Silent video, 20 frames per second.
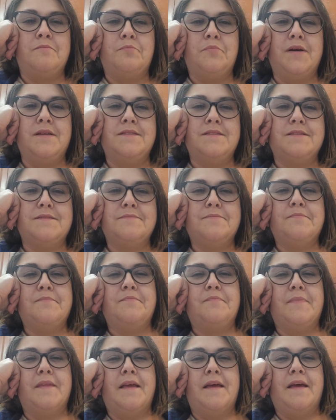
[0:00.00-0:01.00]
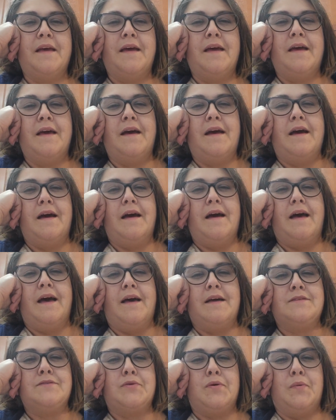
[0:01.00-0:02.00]
But
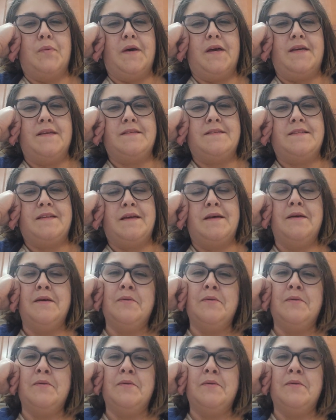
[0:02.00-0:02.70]
as always,